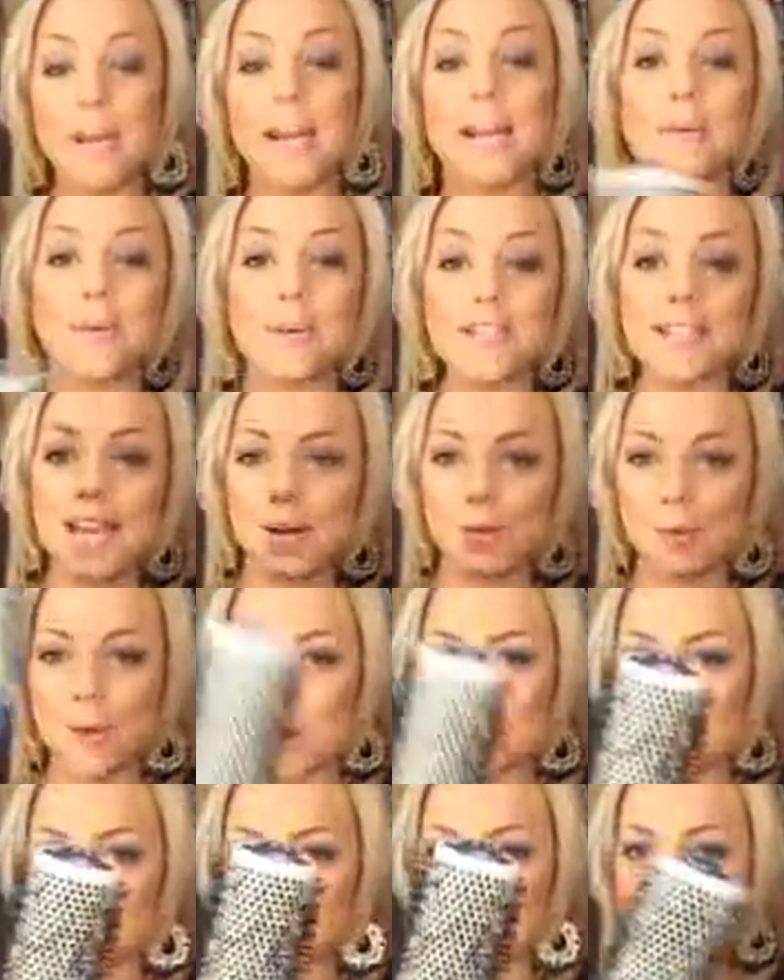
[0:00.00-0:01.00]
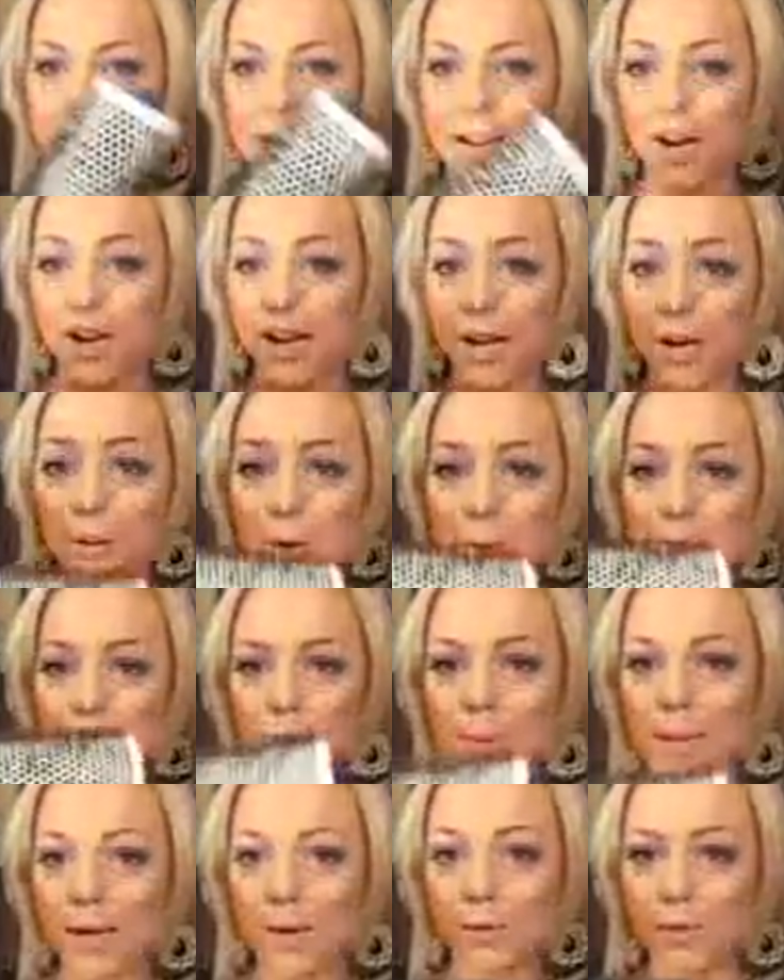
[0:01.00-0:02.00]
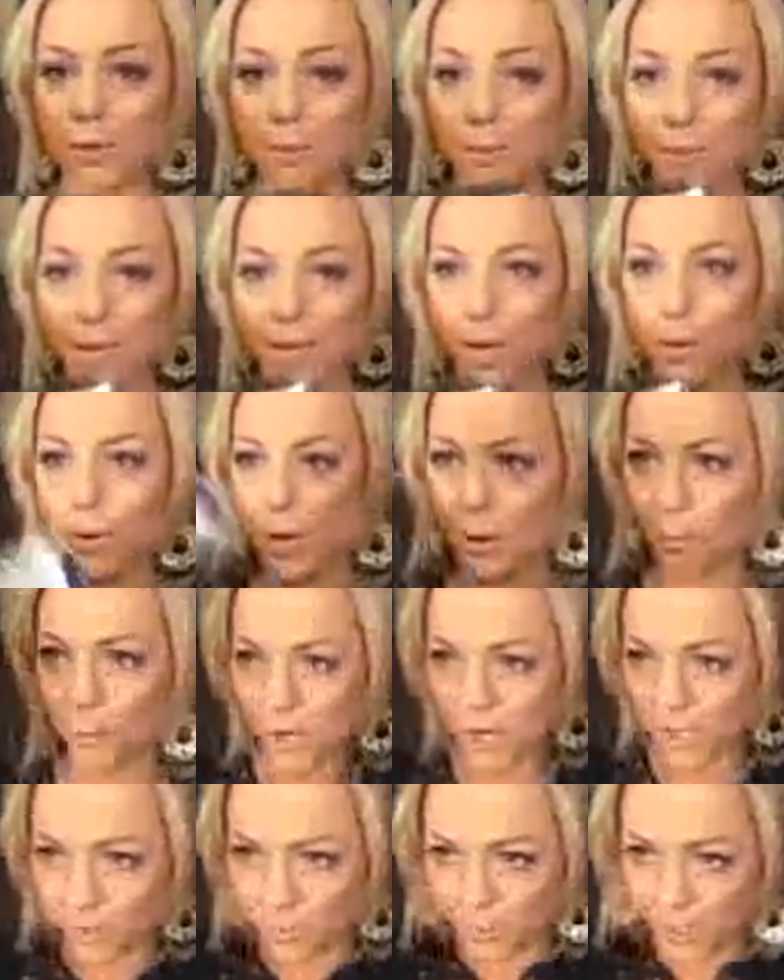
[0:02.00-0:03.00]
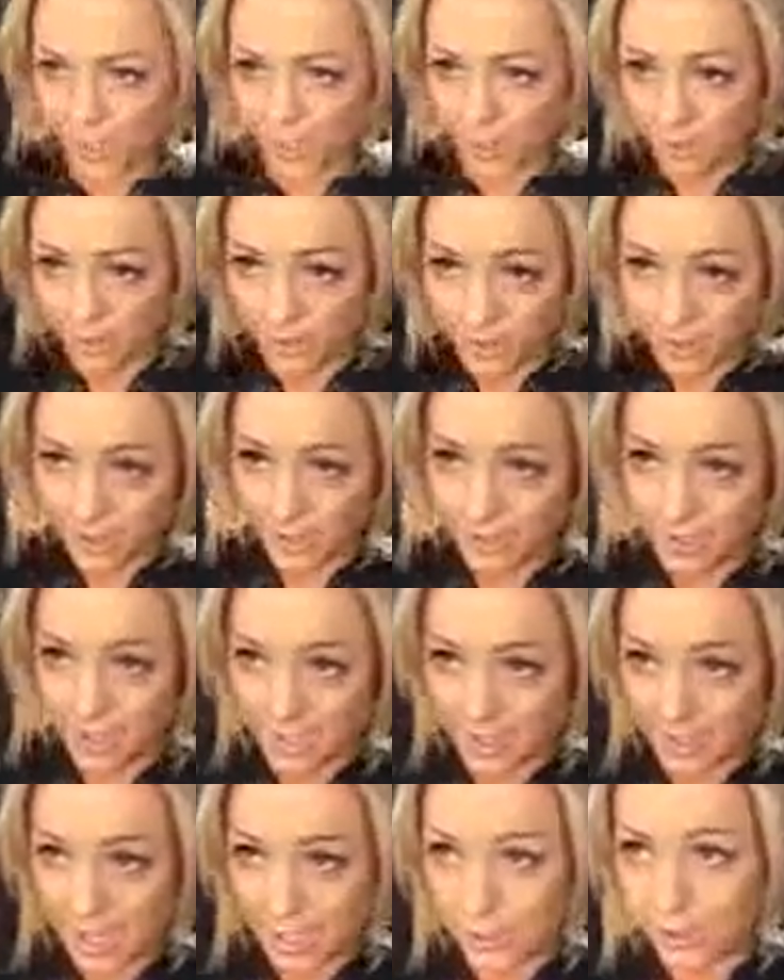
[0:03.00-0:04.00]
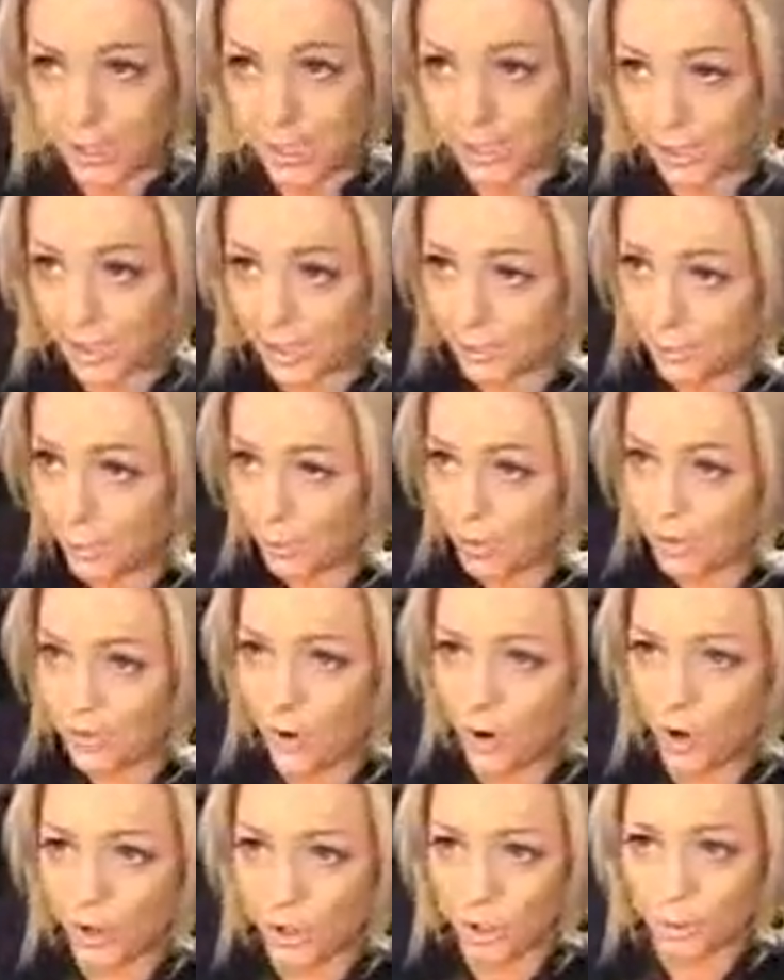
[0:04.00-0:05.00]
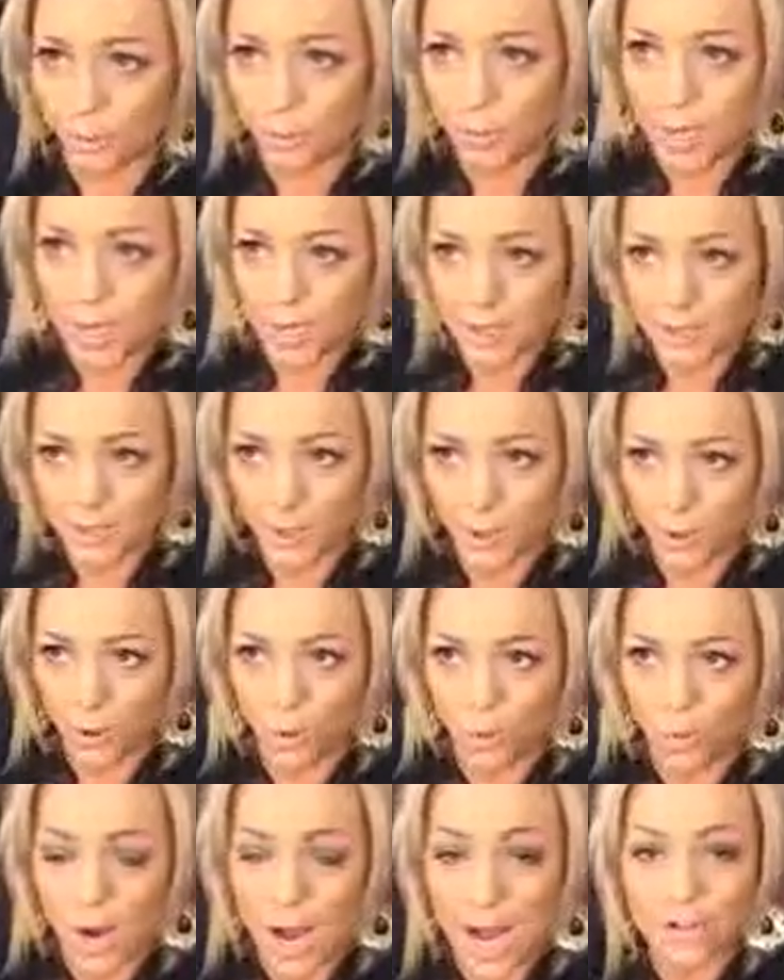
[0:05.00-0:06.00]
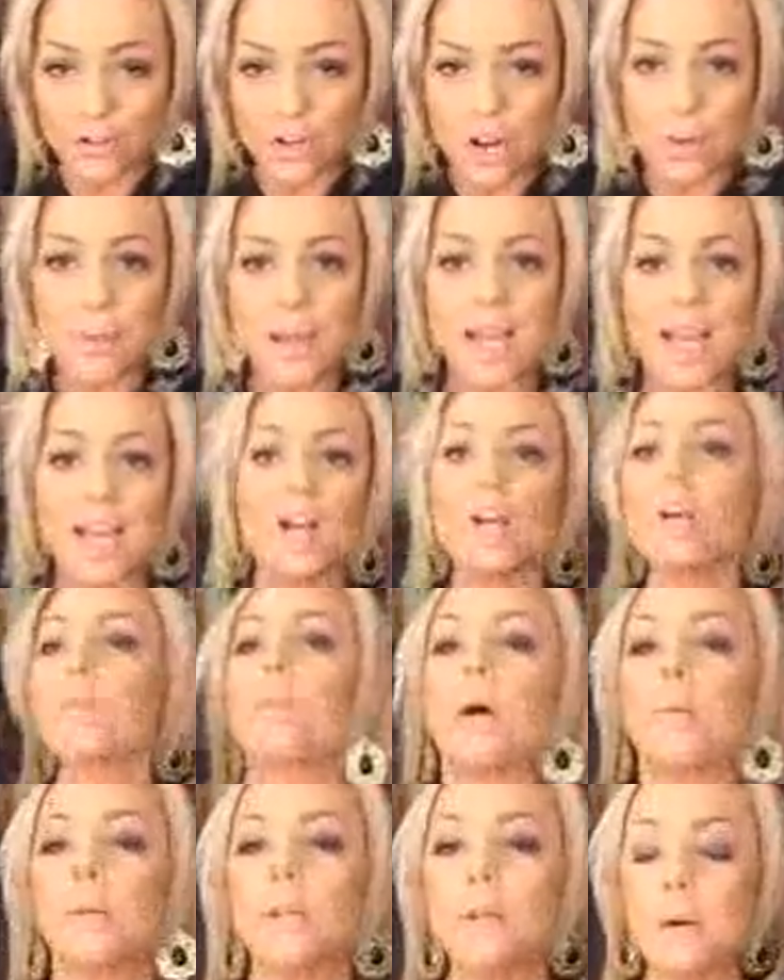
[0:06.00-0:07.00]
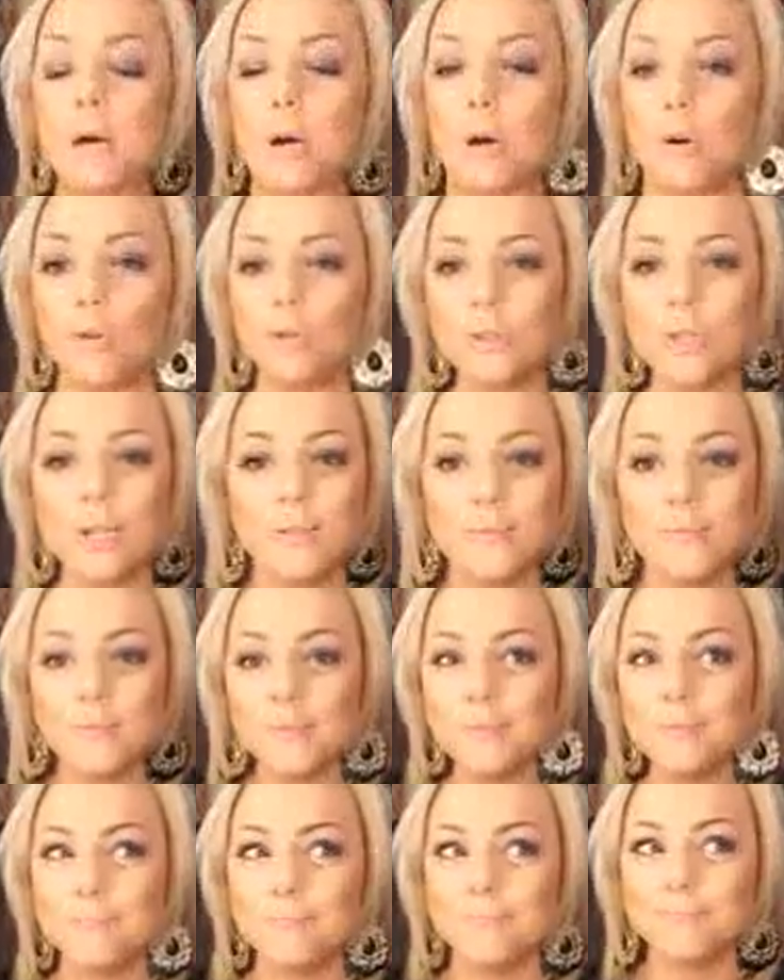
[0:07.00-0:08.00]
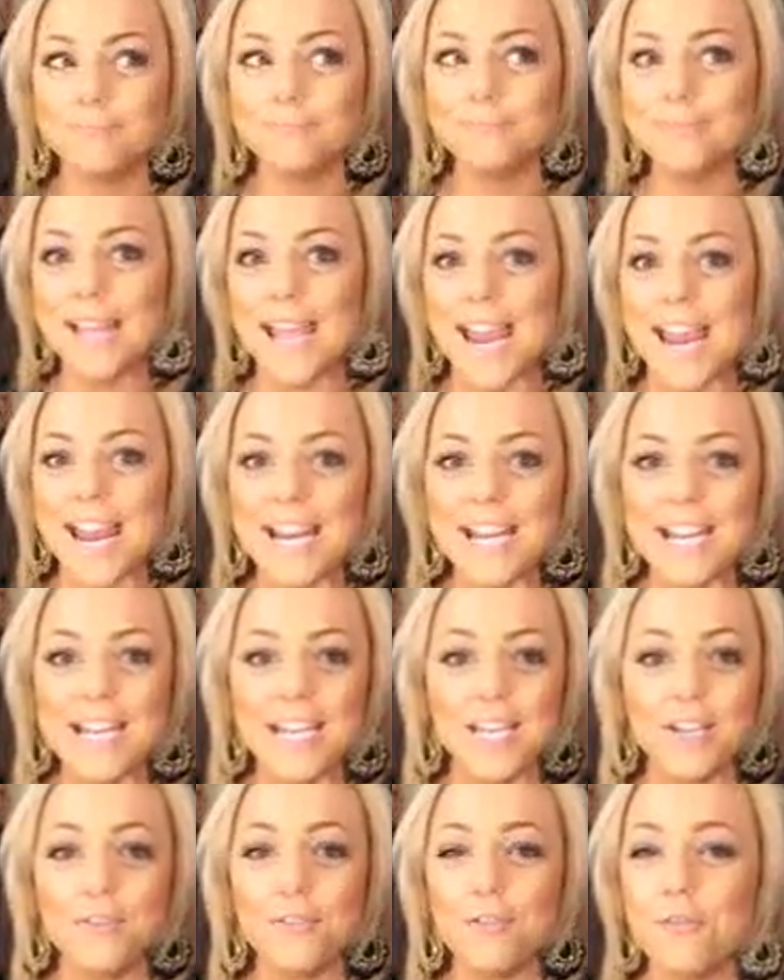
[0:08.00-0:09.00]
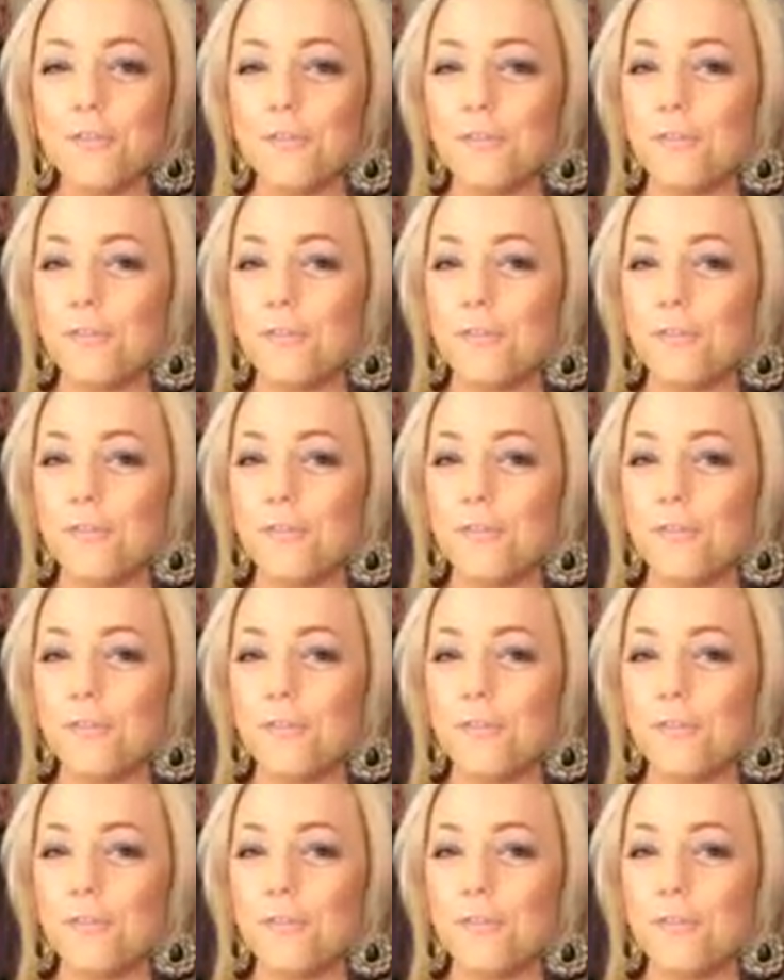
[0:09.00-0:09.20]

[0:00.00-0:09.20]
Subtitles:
But anyways, I round brush my hair, and I round brush my hair with a big round brush because that's how you get like the most volume. So I dry my hair probably about 80%,